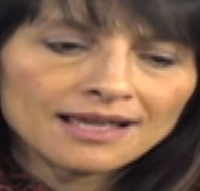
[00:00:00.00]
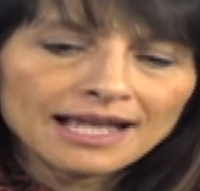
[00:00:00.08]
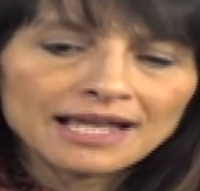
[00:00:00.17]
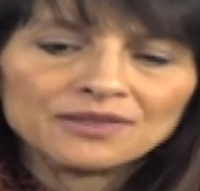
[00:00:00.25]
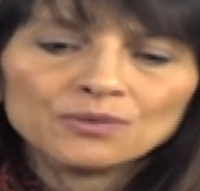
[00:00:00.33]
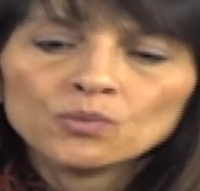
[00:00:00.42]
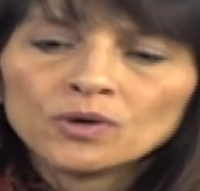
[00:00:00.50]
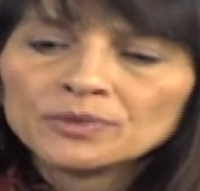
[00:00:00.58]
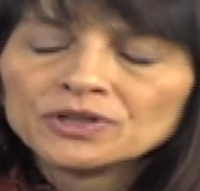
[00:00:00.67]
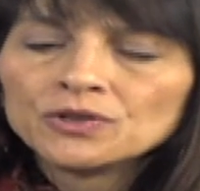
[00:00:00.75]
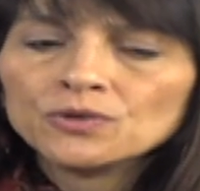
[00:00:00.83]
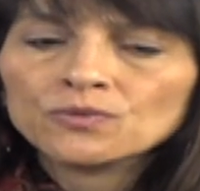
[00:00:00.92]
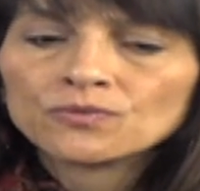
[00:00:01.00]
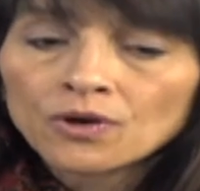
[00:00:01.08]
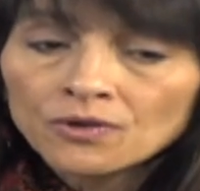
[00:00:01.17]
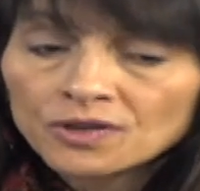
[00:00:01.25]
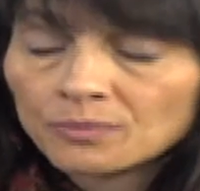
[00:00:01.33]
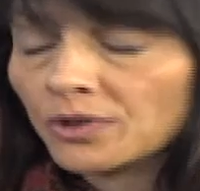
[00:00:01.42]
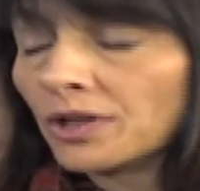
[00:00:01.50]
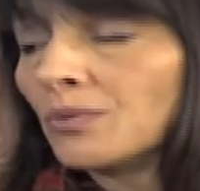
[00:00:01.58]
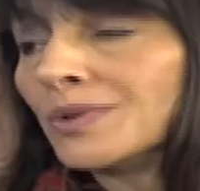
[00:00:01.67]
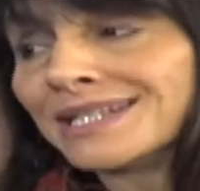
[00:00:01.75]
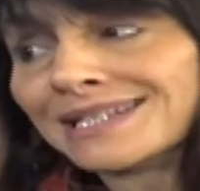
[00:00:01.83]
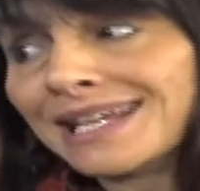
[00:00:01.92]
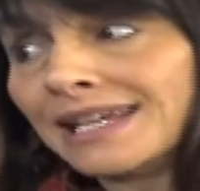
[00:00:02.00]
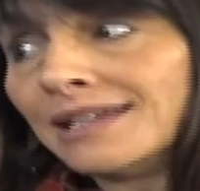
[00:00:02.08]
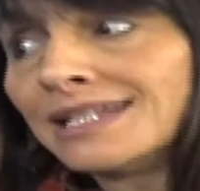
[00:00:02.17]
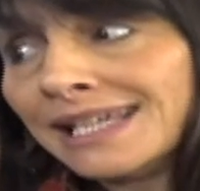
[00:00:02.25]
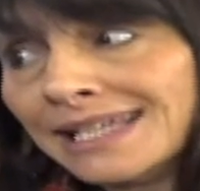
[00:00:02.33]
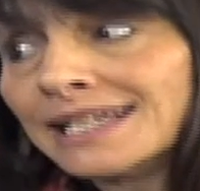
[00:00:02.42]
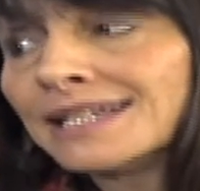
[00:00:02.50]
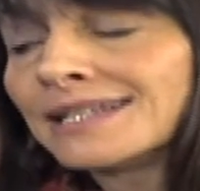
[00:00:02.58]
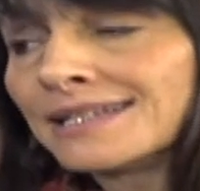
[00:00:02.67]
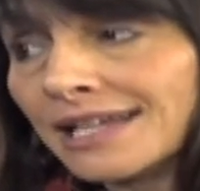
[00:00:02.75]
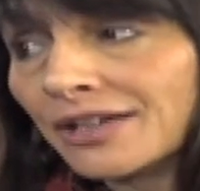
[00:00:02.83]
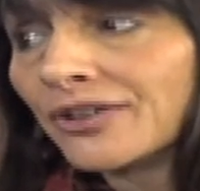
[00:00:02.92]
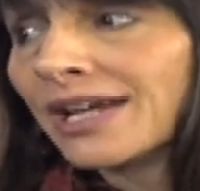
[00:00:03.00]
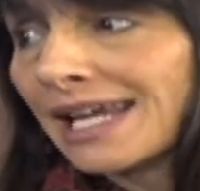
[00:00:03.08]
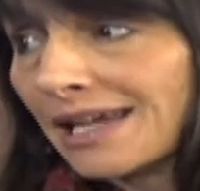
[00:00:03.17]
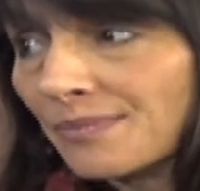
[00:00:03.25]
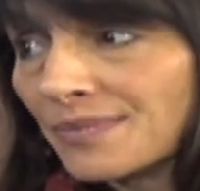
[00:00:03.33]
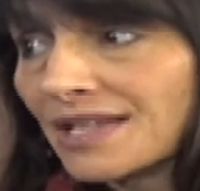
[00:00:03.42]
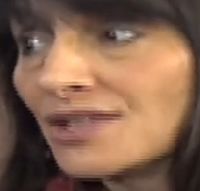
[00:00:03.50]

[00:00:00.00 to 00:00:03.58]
And the woman who wrote the book was Tina Singer Ames,